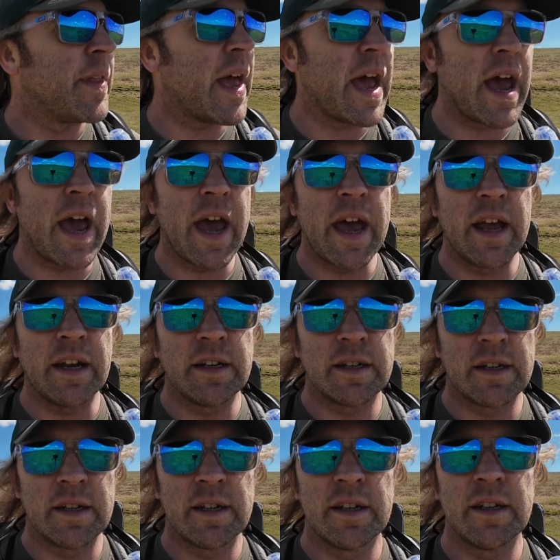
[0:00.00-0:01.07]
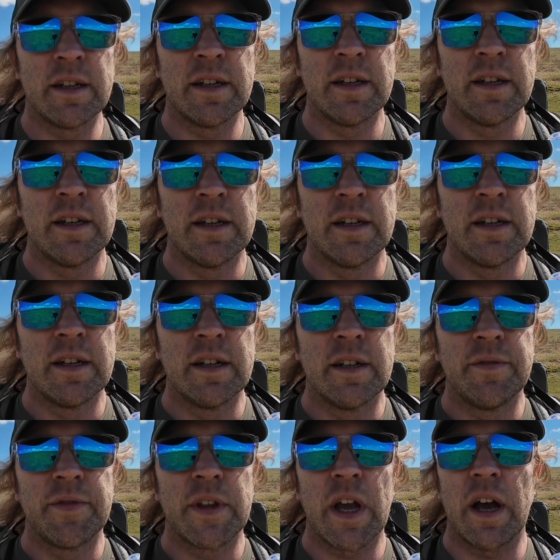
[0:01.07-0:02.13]
and
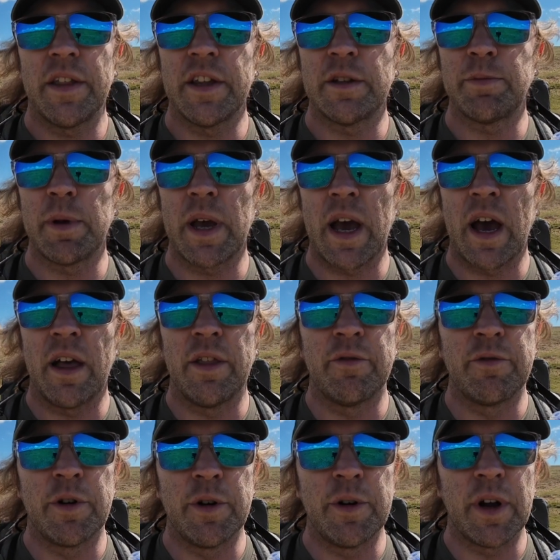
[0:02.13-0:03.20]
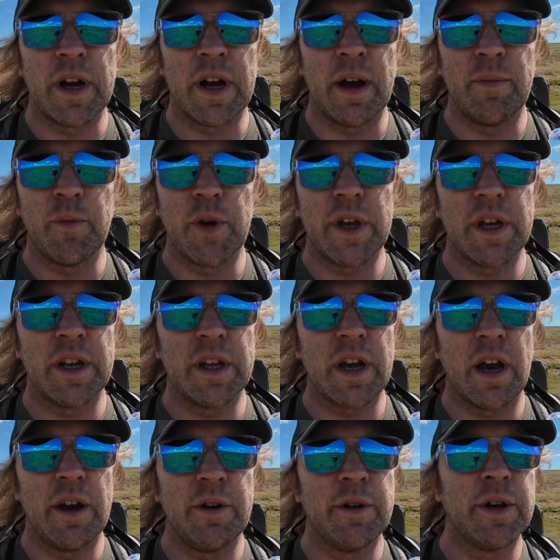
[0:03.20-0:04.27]
cut this bit out of the route. We're going to
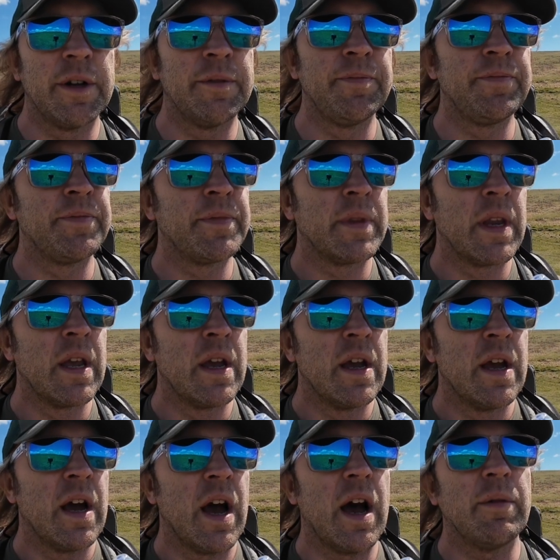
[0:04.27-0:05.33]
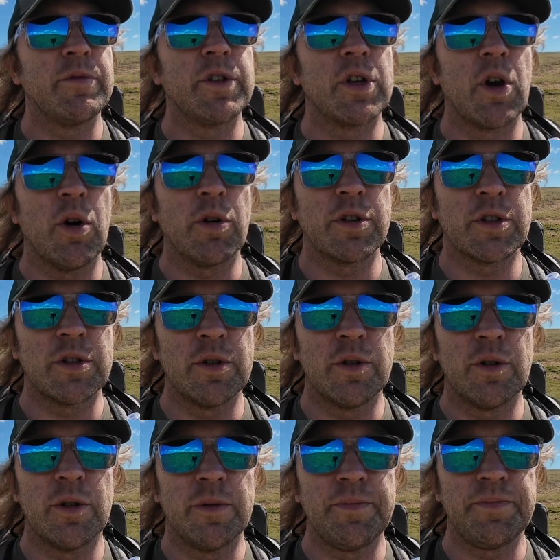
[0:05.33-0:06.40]
go up to
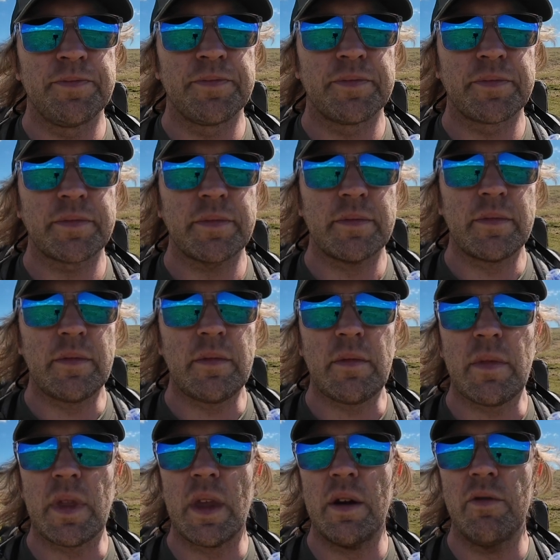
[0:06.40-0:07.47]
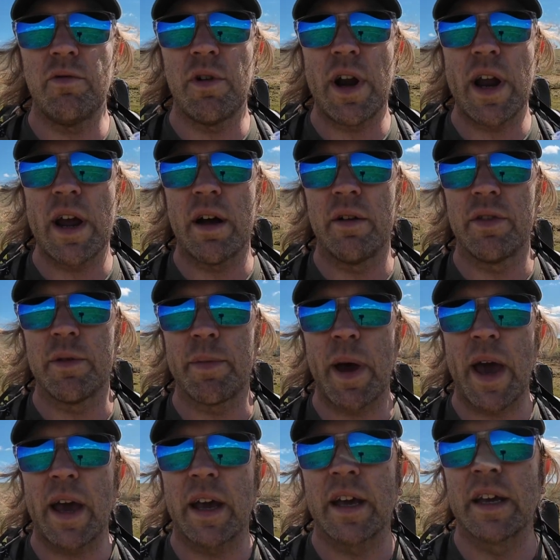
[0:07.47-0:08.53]
Coxtor, round the
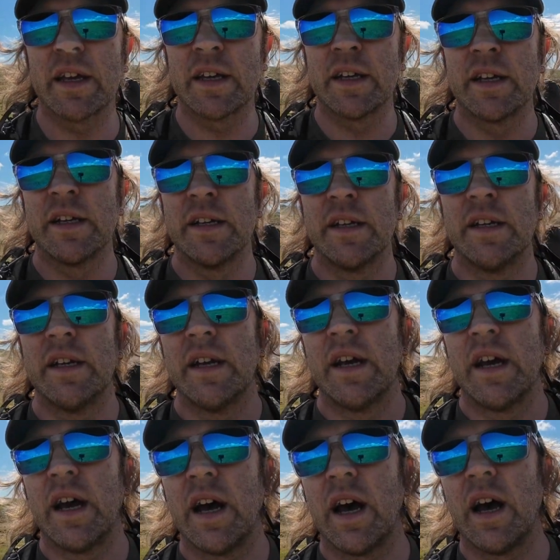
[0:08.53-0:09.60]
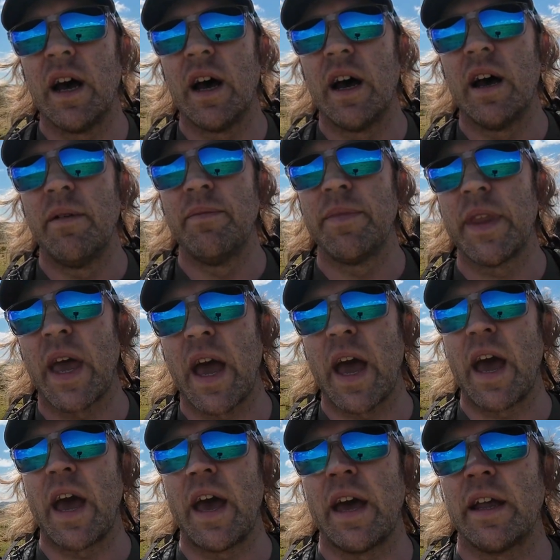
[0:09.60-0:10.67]
back,
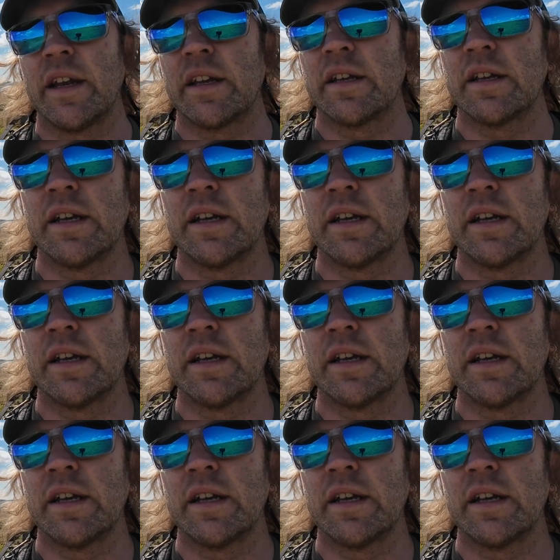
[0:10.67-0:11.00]
and